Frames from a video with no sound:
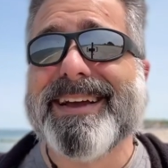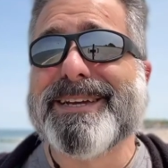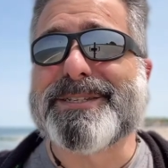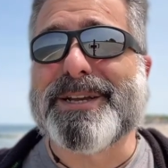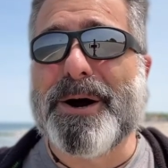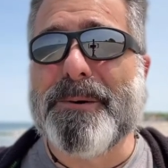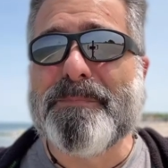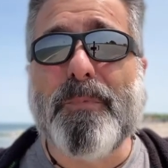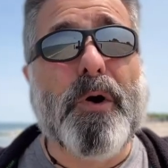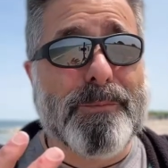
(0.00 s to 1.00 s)
So
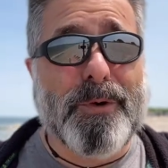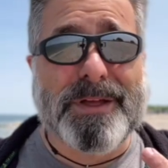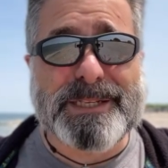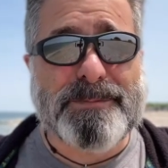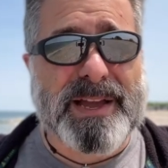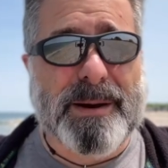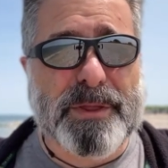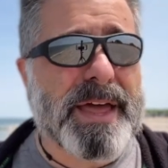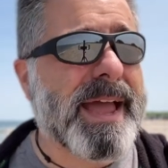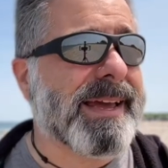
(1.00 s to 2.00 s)
more and more that's become a thing.